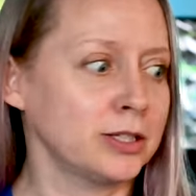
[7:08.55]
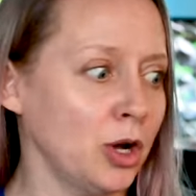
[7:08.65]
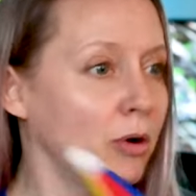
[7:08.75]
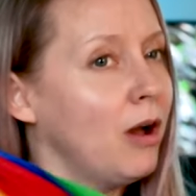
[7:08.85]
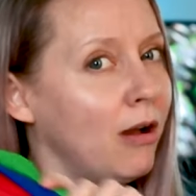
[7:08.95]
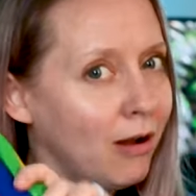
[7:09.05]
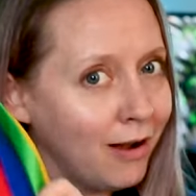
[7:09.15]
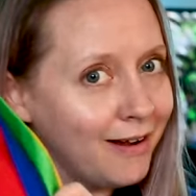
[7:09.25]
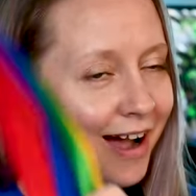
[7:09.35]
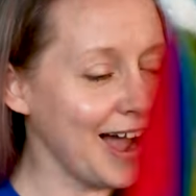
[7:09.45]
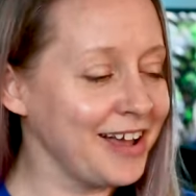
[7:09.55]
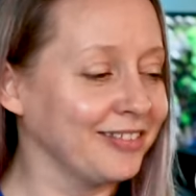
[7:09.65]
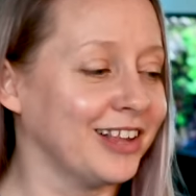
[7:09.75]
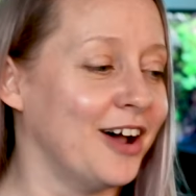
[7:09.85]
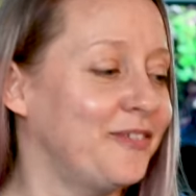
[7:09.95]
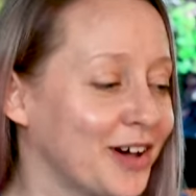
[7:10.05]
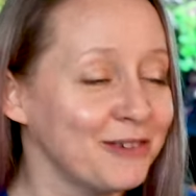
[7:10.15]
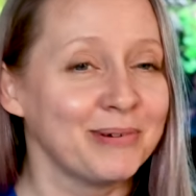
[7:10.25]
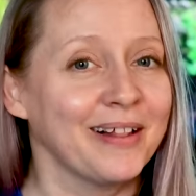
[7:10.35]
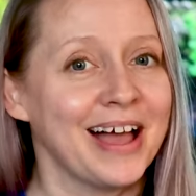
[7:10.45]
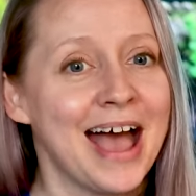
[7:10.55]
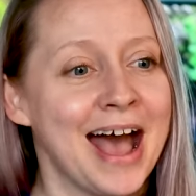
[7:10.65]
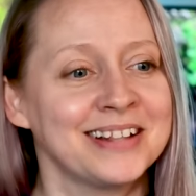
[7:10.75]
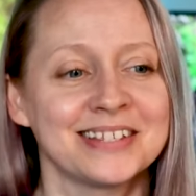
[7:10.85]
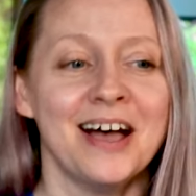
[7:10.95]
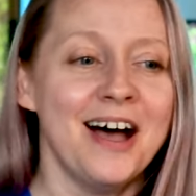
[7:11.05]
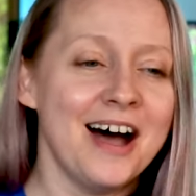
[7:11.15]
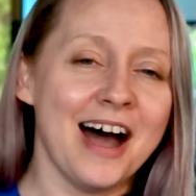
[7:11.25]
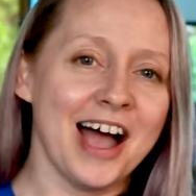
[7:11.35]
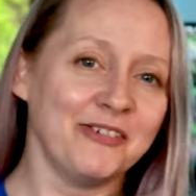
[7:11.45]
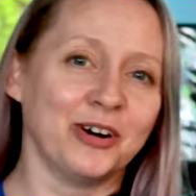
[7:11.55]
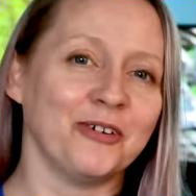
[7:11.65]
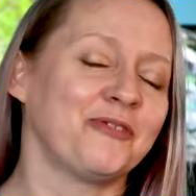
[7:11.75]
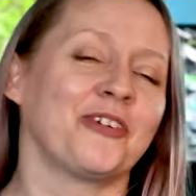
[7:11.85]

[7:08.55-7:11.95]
So I love the umbrella hats. I will